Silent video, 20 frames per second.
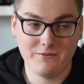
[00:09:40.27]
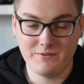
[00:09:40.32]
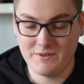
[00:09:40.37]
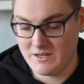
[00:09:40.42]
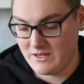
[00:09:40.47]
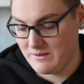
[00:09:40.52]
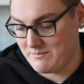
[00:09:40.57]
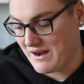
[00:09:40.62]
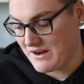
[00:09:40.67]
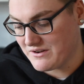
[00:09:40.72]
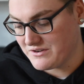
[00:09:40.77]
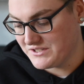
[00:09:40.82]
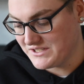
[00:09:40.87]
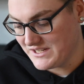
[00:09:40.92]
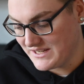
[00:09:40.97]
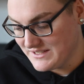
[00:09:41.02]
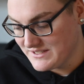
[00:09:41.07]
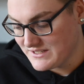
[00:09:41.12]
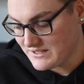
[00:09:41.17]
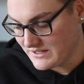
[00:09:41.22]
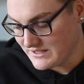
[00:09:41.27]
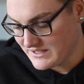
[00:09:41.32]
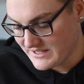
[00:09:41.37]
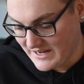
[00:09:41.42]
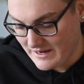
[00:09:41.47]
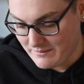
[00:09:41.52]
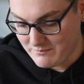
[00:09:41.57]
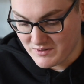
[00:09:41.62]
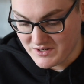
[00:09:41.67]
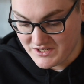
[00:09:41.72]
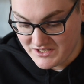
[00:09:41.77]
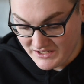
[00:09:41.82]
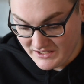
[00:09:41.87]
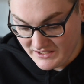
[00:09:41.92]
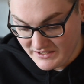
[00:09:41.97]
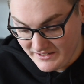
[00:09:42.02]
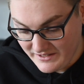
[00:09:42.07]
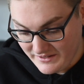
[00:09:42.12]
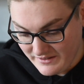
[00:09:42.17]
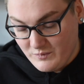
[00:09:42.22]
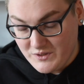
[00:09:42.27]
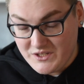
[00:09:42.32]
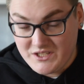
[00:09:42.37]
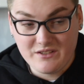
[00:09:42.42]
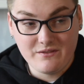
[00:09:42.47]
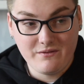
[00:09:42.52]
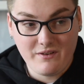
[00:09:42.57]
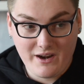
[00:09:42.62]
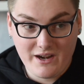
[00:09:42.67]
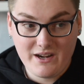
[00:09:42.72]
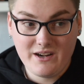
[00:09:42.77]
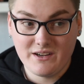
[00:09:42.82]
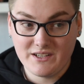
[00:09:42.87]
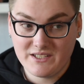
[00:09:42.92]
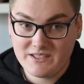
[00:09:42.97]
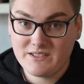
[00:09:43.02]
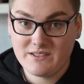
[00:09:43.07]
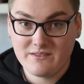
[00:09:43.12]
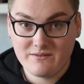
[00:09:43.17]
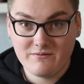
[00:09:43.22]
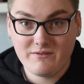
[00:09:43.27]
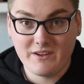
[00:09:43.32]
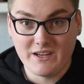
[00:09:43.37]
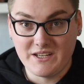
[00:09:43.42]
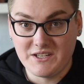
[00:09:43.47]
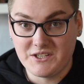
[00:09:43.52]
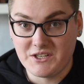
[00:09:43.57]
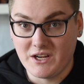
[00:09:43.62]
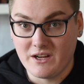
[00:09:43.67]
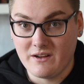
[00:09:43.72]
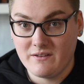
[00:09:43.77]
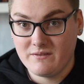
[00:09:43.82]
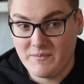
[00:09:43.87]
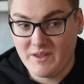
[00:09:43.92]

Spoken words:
the batteries inside the camera die, which is a very nice feature.